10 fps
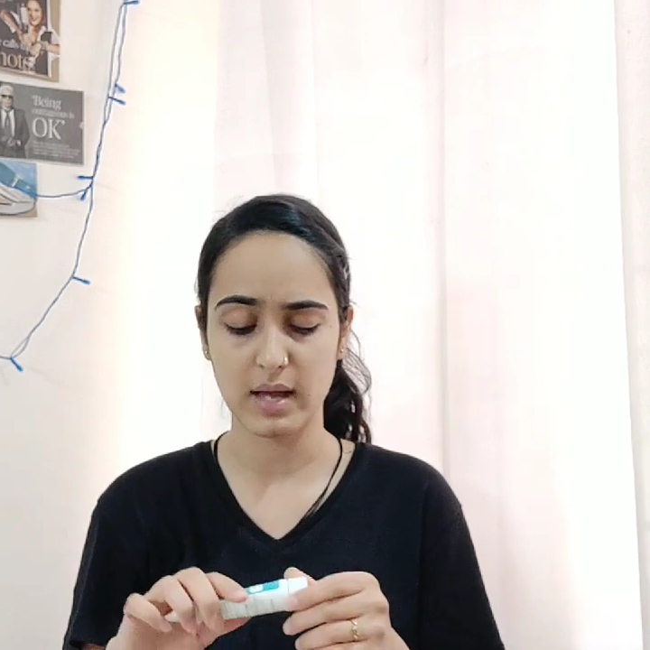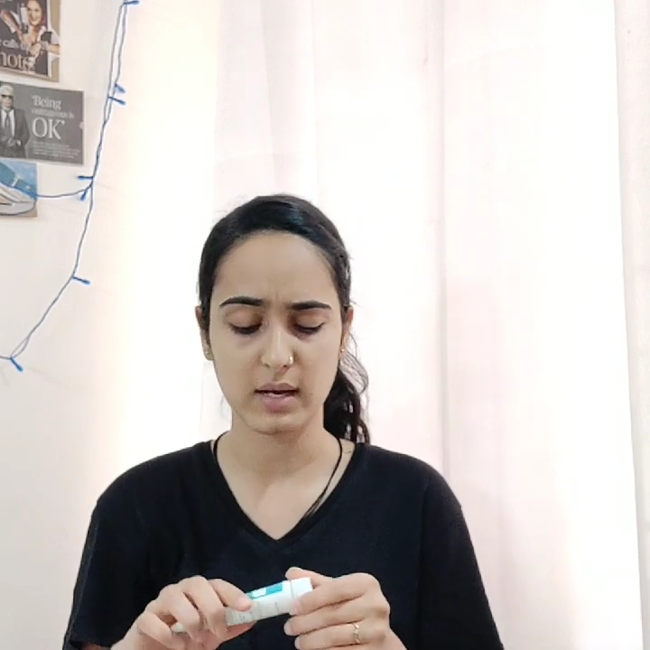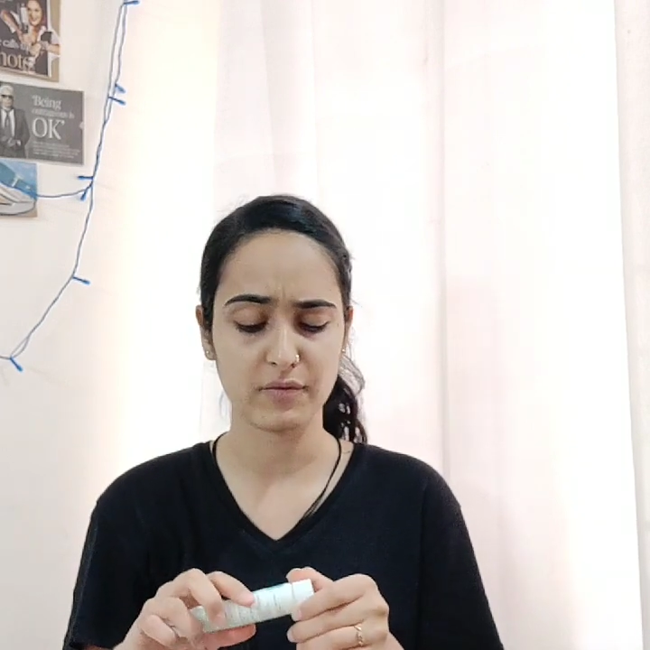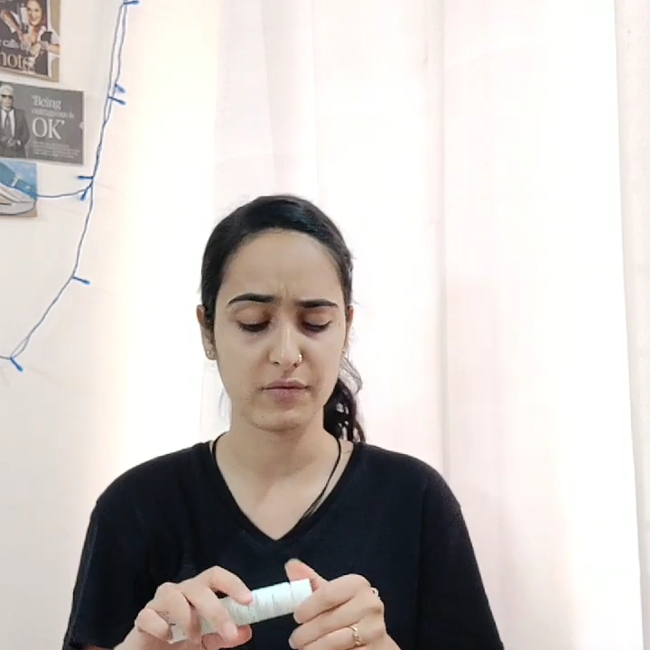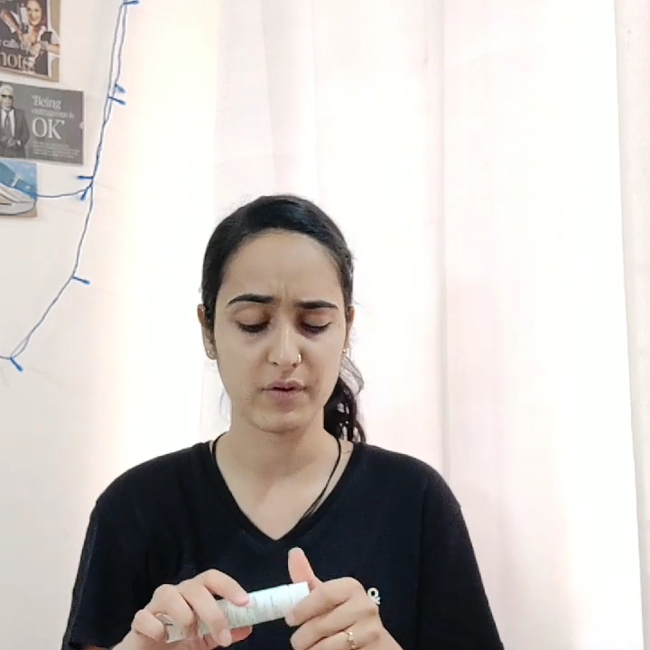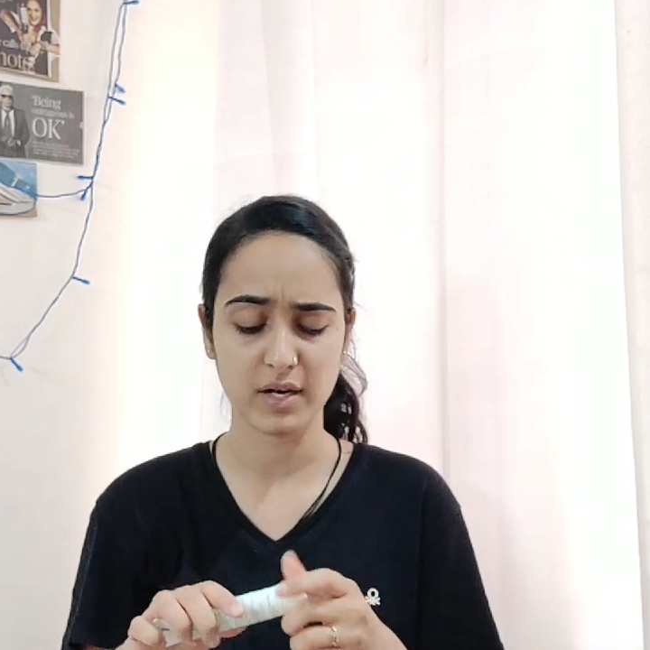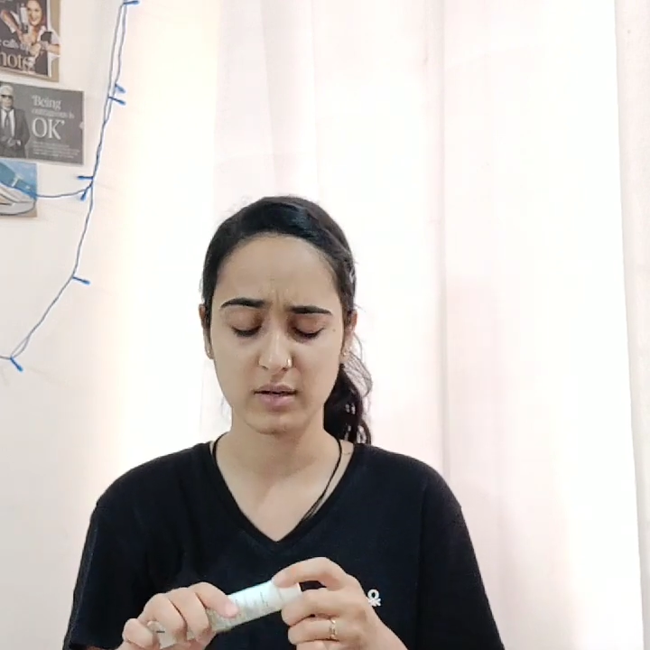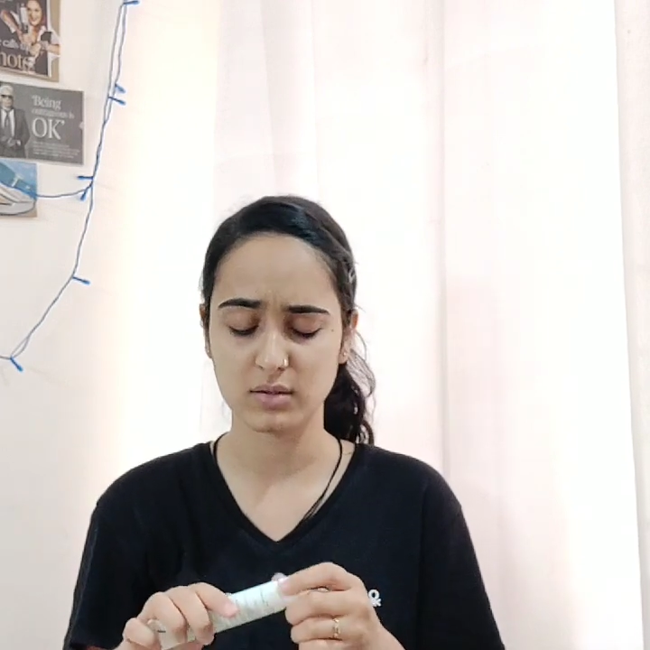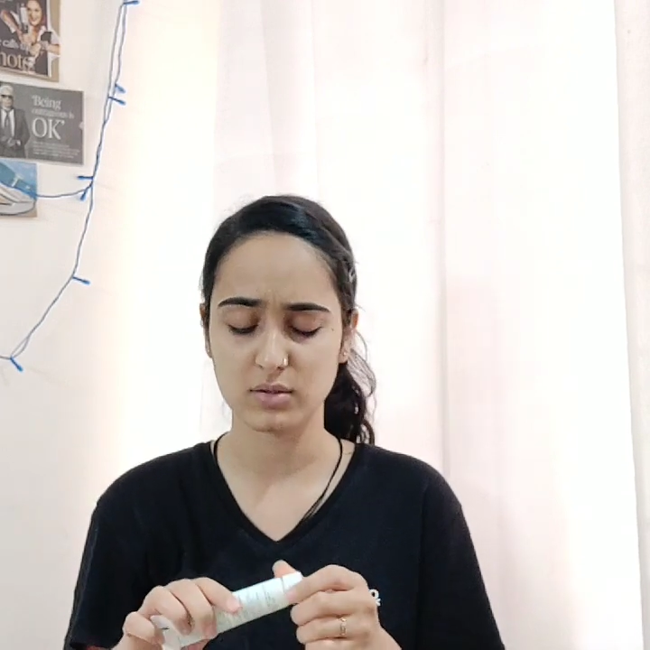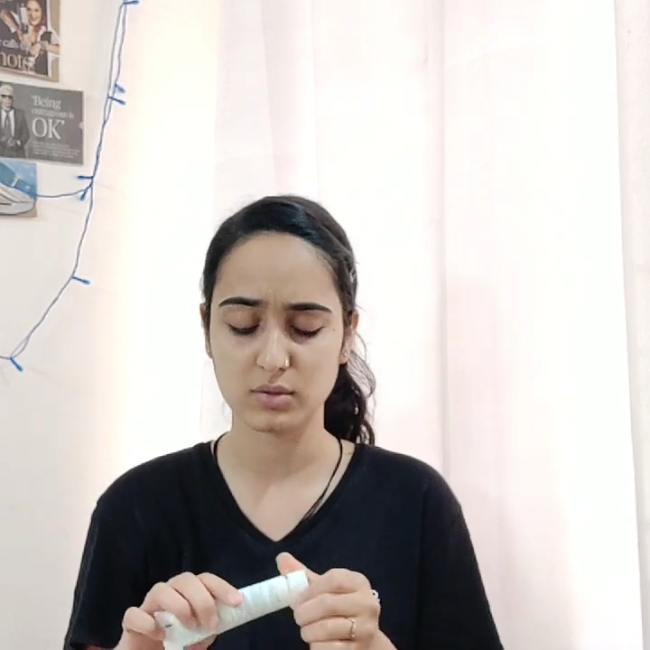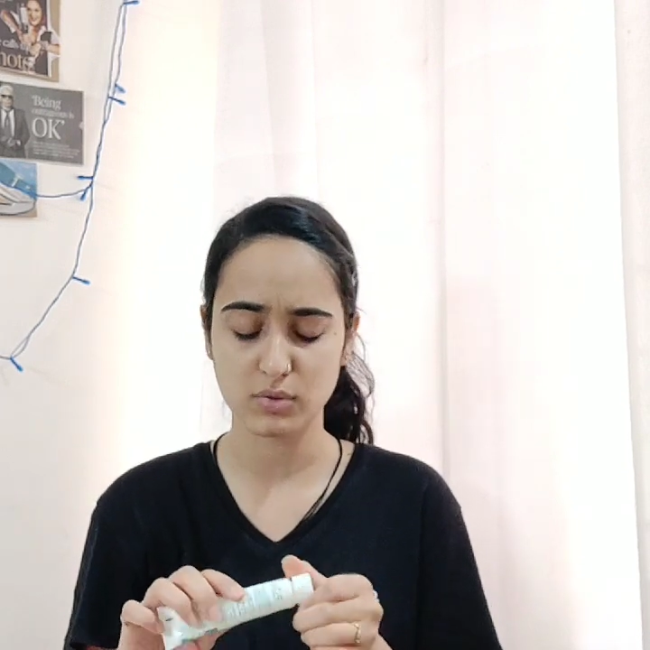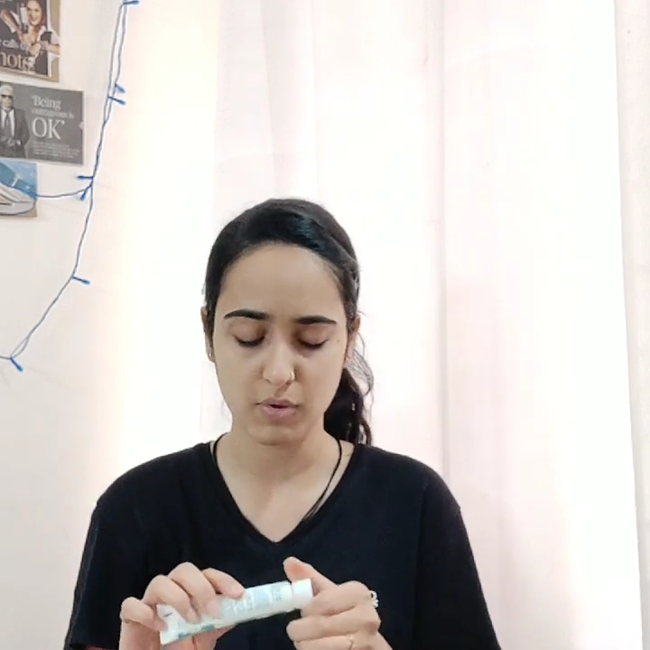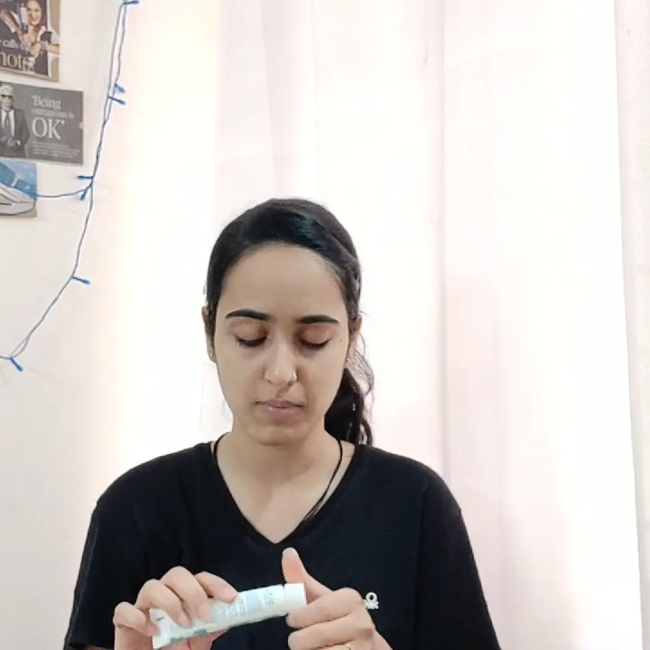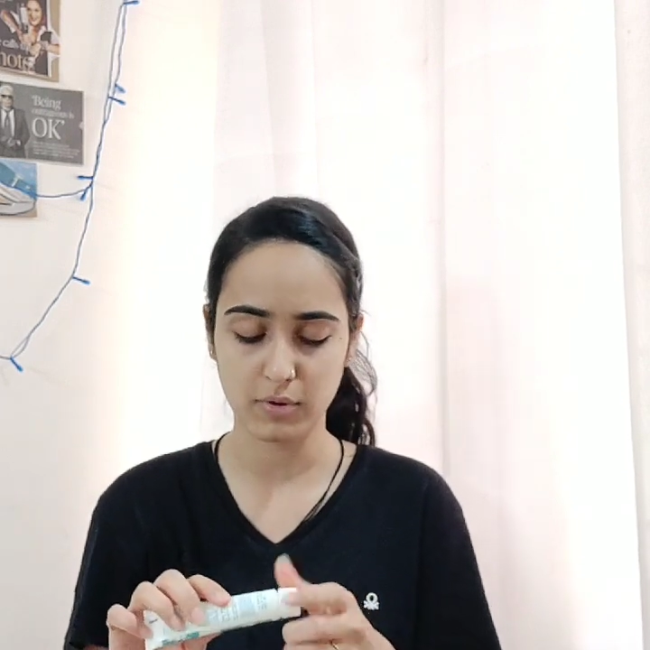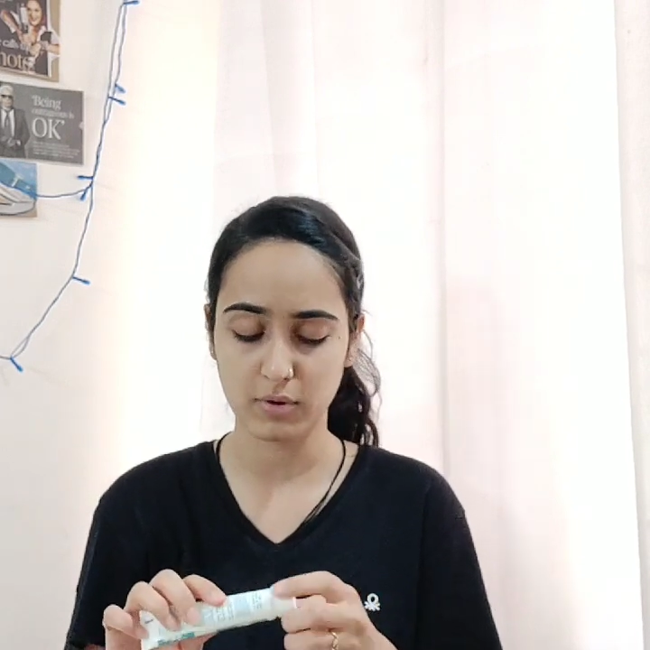and I've read
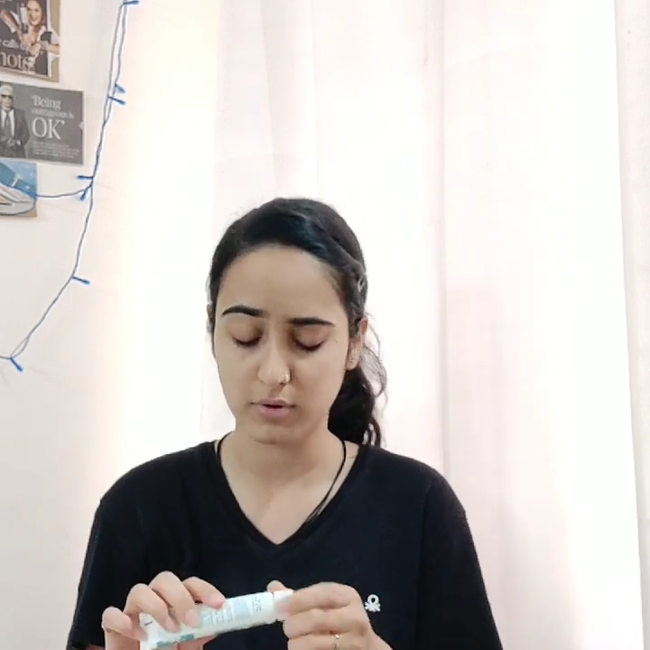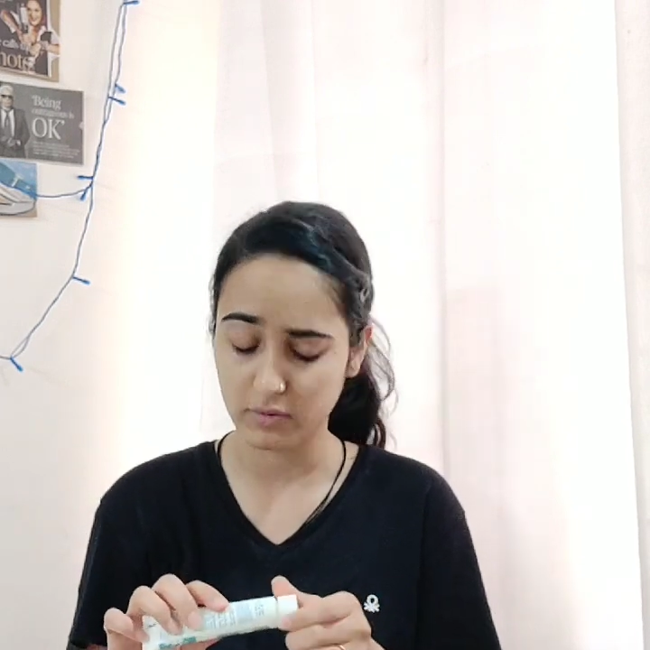so